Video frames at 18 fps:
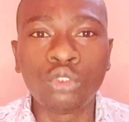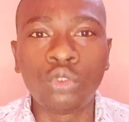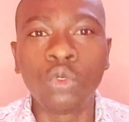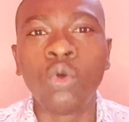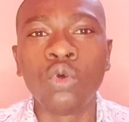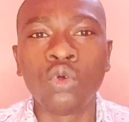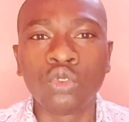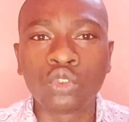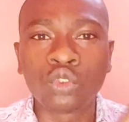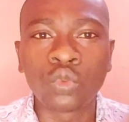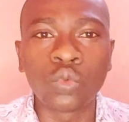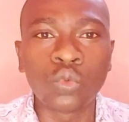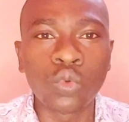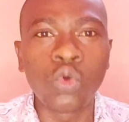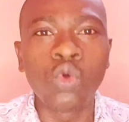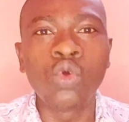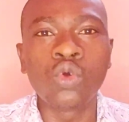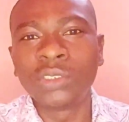those
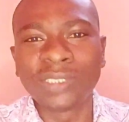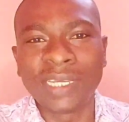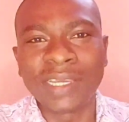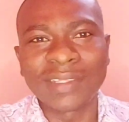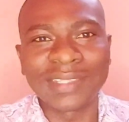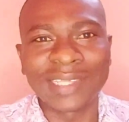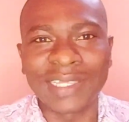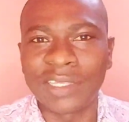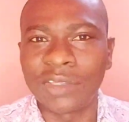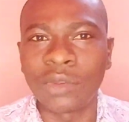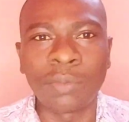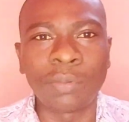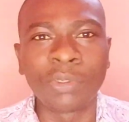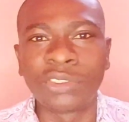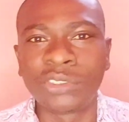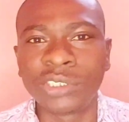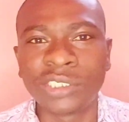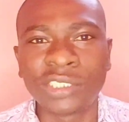who should get certain
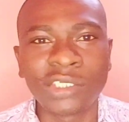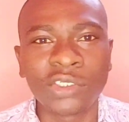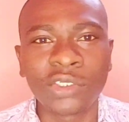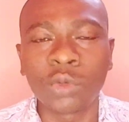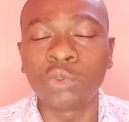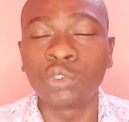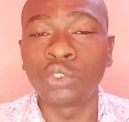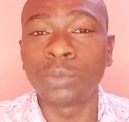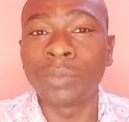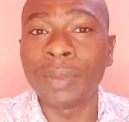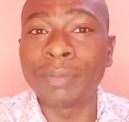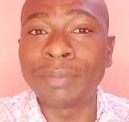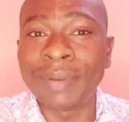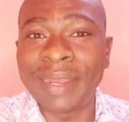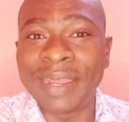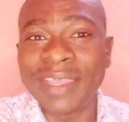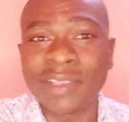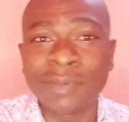opportunities or who should be
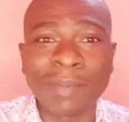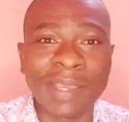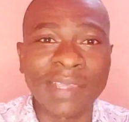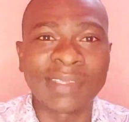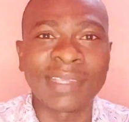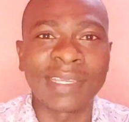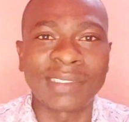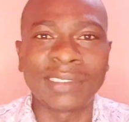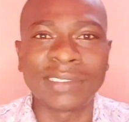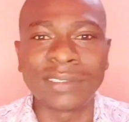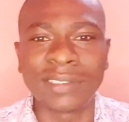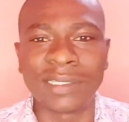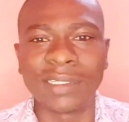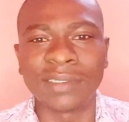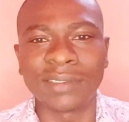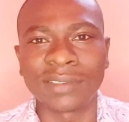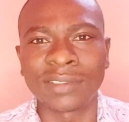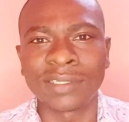blessed by certain
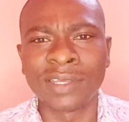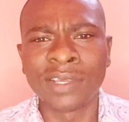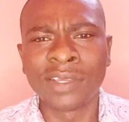things.